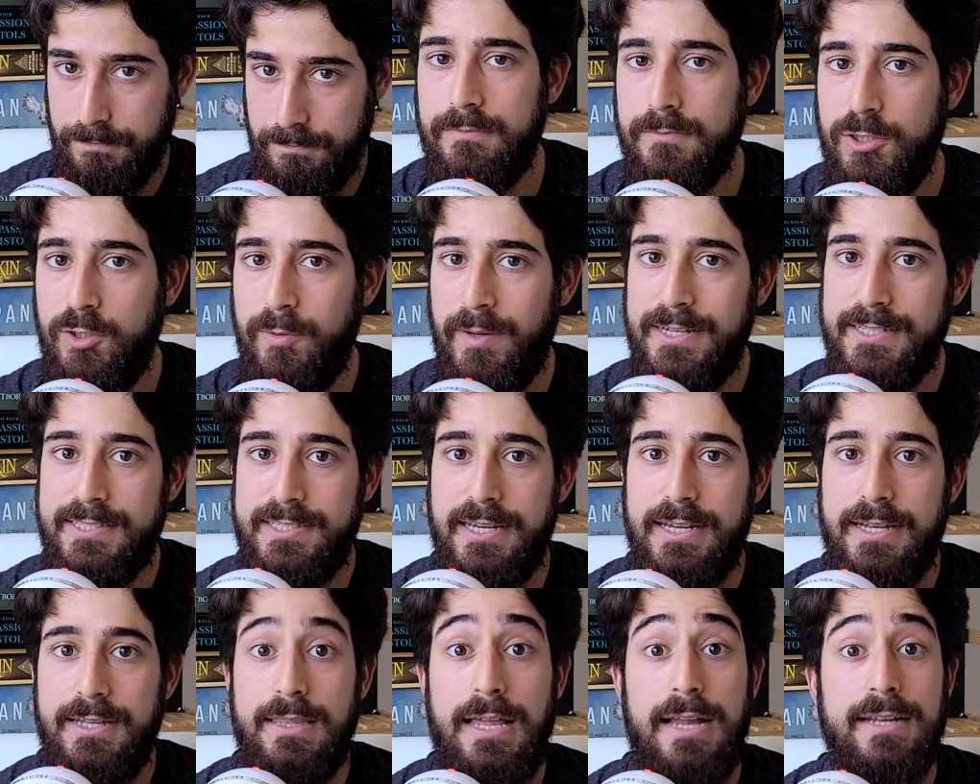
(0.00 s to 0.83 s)
You might
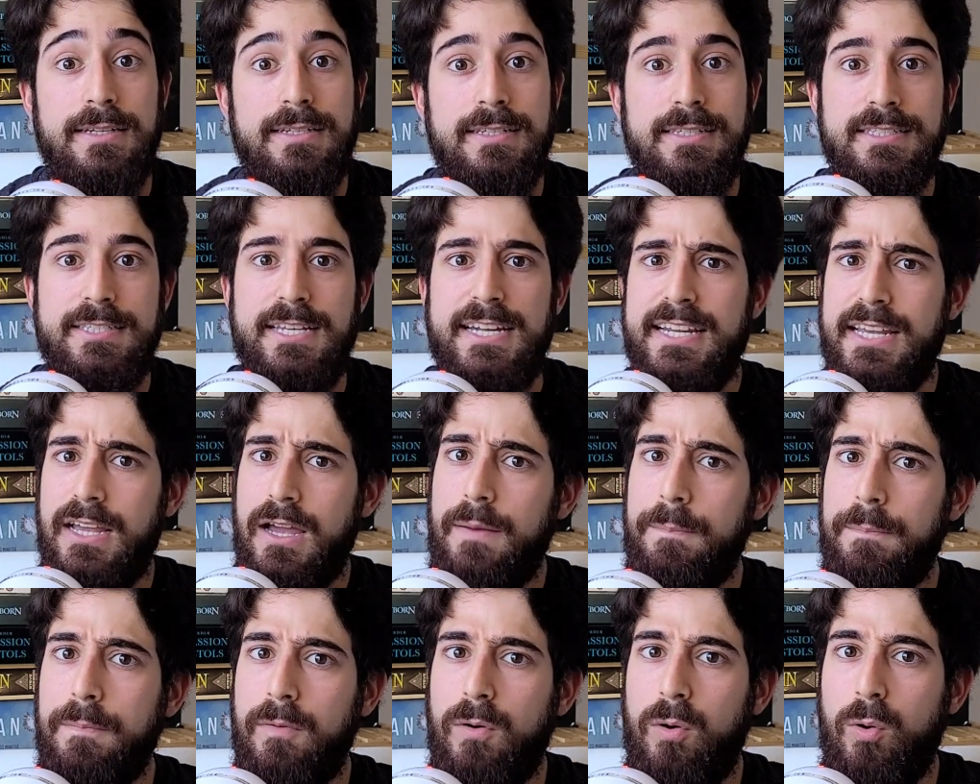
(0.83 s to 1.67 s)
say that setting
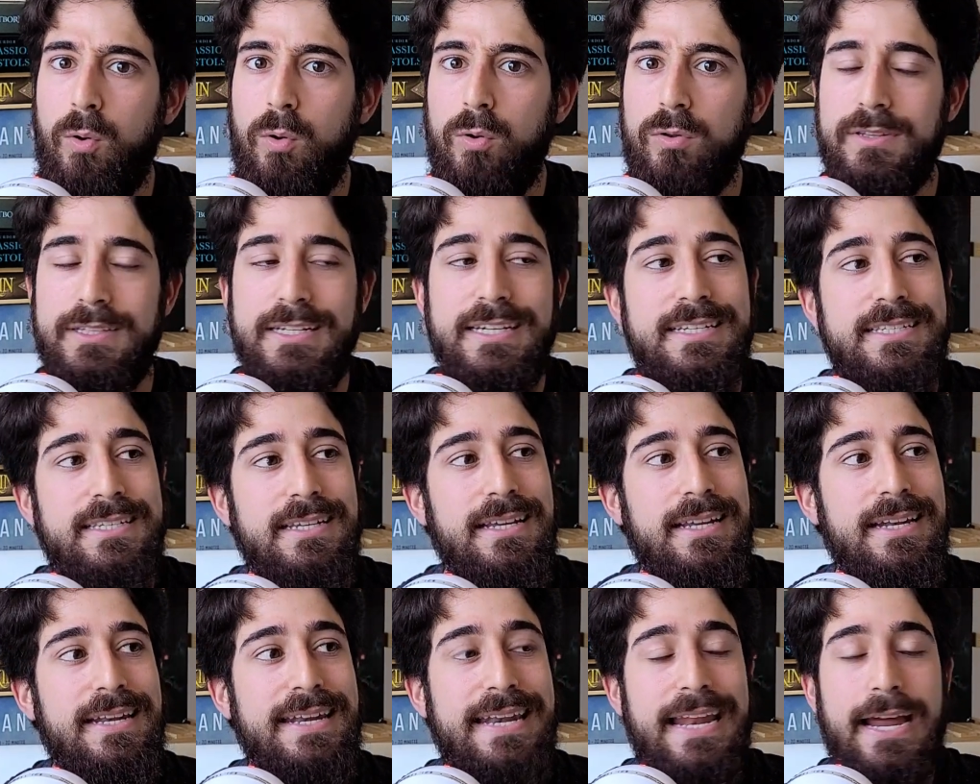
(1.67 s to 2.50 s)
up all these
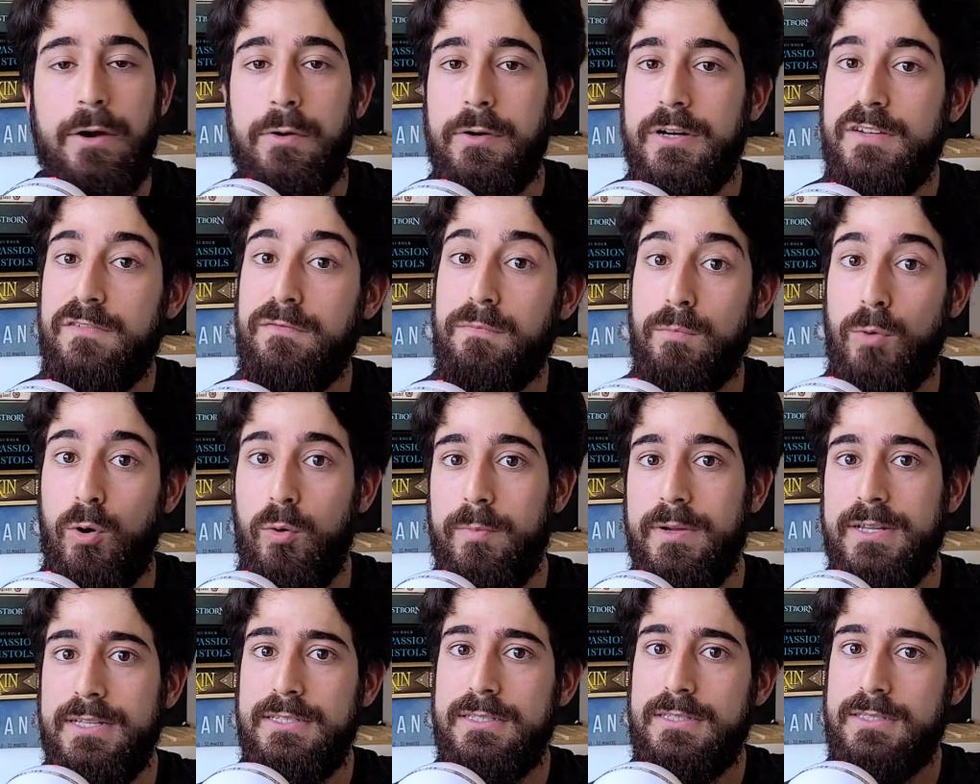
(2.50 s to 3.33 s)
narrative
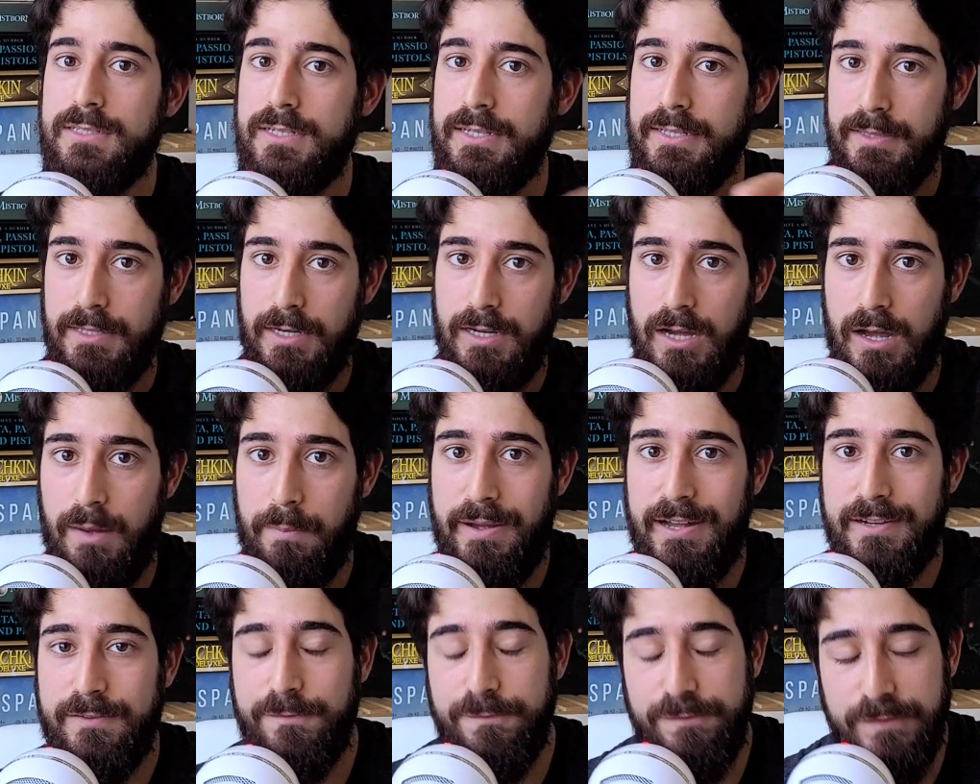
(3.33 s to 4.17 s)
moments in the
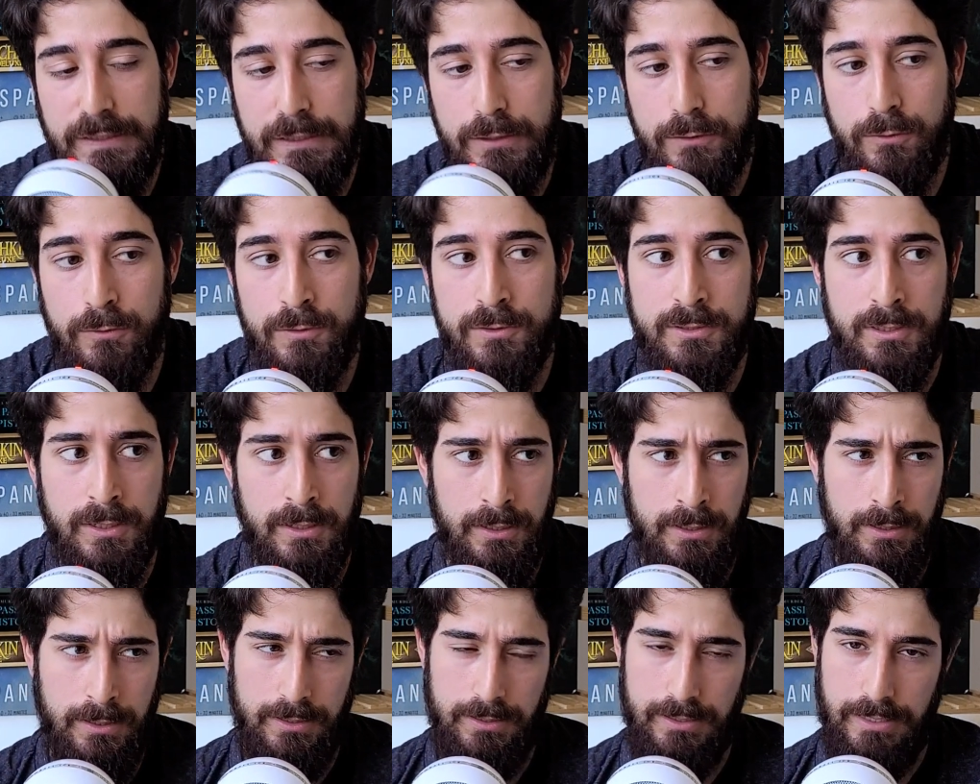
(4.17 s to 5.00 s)
combat feels
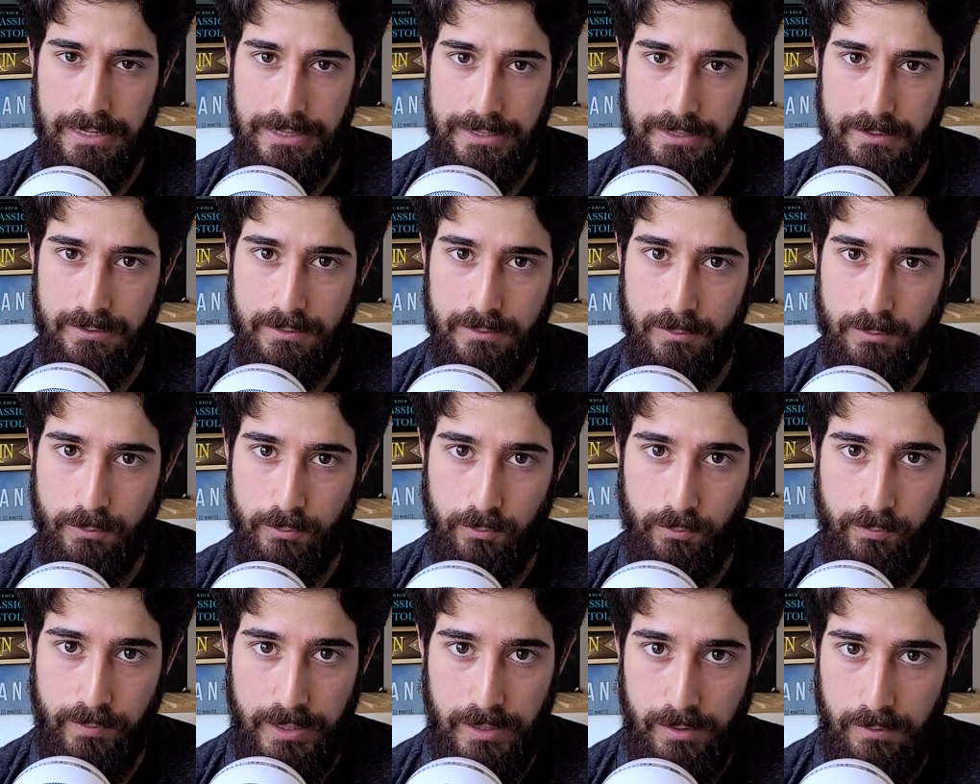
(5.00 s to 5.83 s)
like
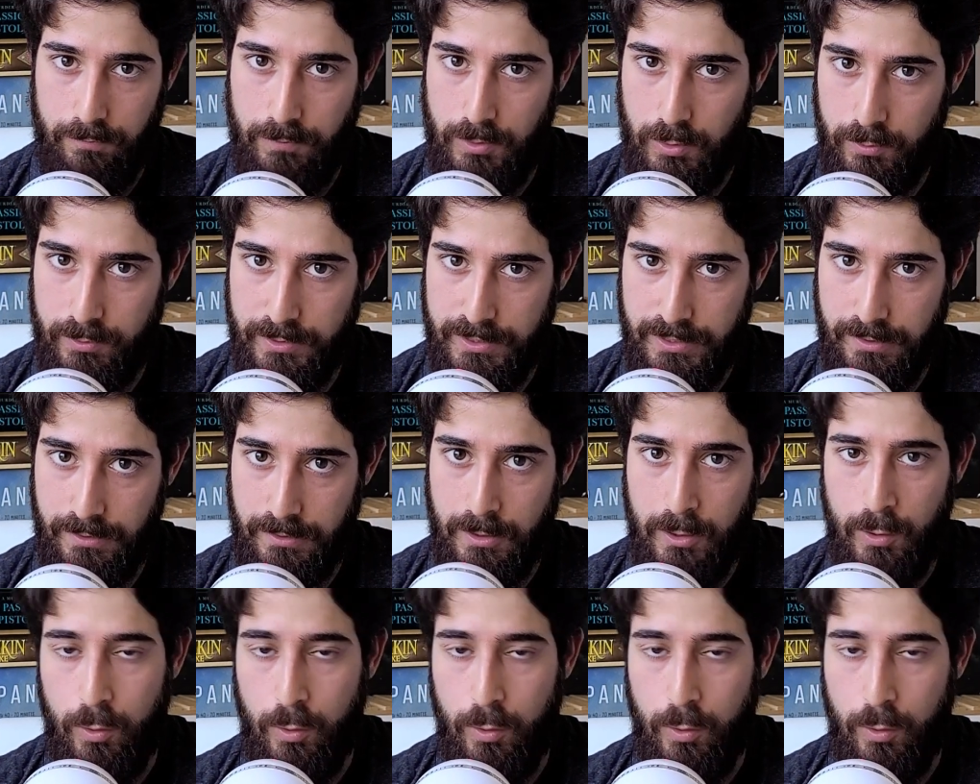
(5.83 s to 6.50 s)
railroading,